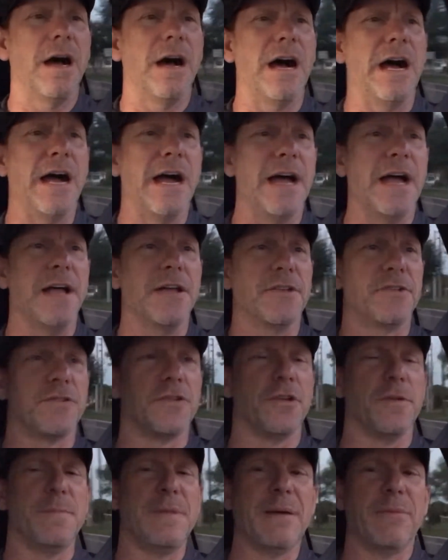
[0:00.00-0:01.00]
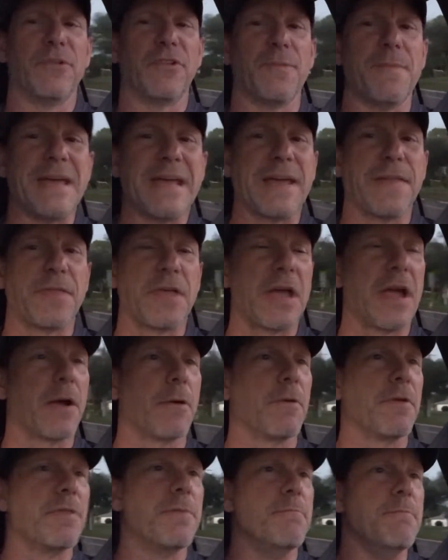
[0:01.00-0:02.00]
I should be able to make it
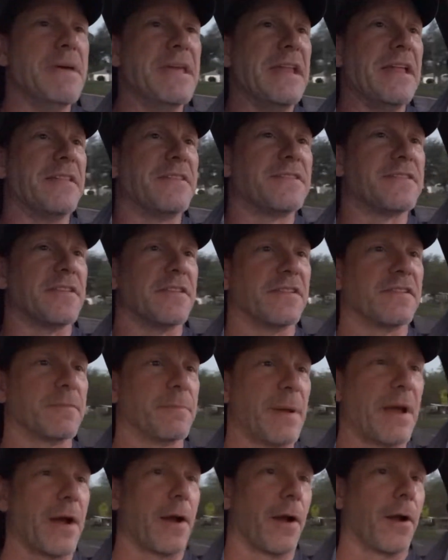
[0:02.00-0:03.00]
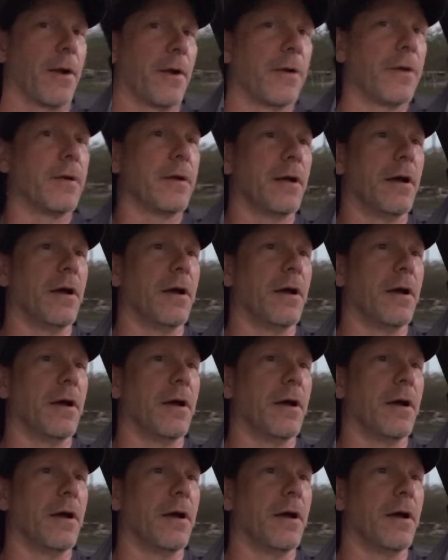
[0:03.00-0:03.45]
there with minutes to spare.